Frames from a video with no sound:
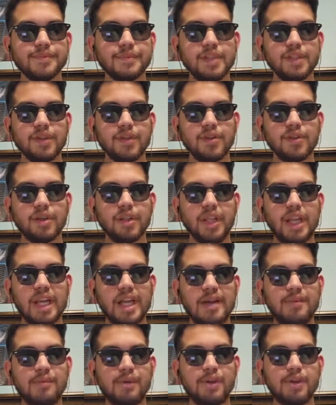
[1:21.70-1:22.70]
Another
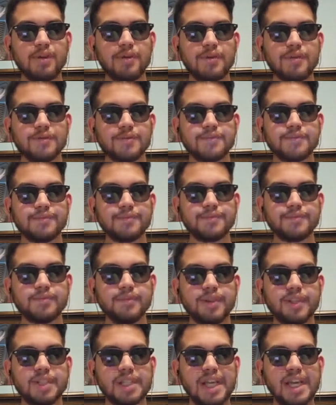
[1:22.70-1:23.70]
collab. What is